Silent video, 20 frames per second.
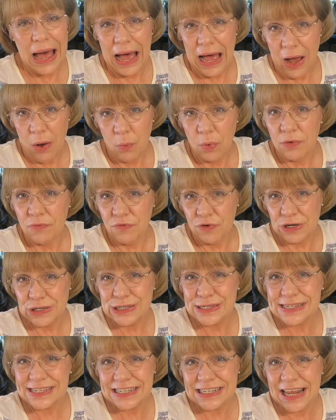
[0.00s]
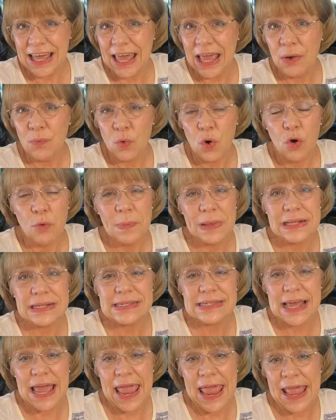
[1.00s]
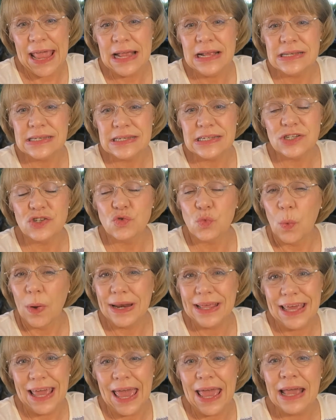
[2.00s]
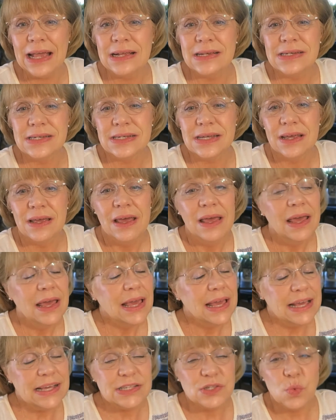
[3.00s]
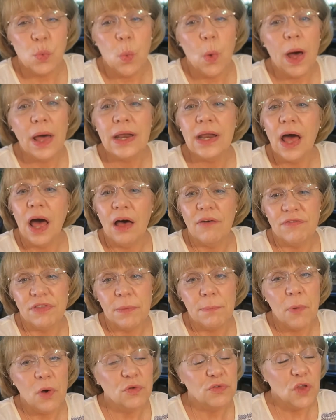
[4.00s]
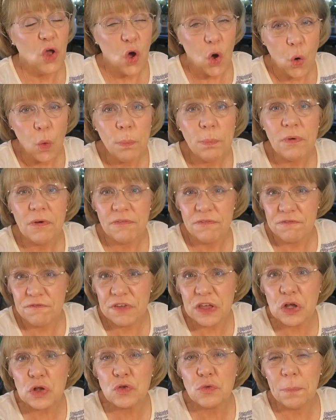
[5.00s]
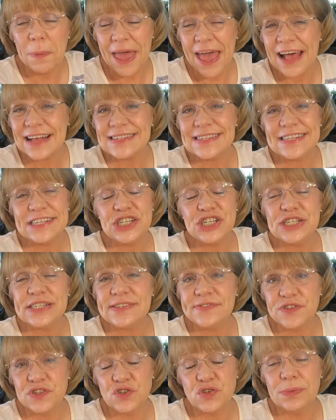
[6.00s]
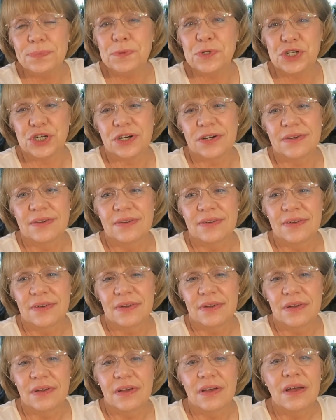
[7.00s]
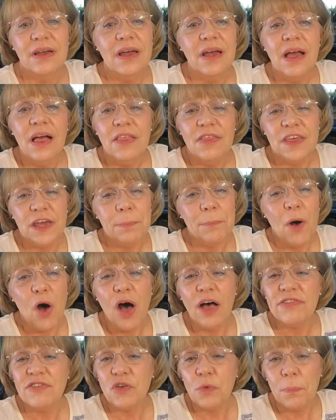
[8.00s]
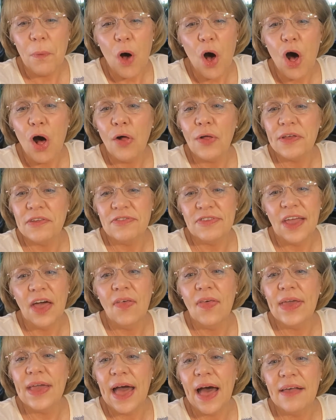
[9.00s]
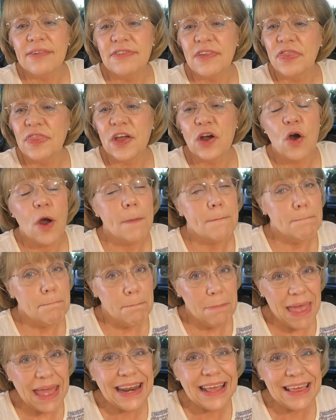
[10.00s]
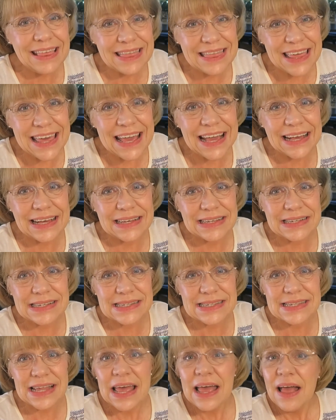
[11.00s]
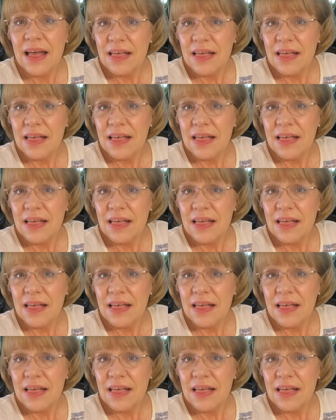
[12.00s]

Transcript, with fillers: Our verse today, Romans 8:28, is one of the most hope-filled passages of Scripture. The Apostle Paul is telling us that there are many things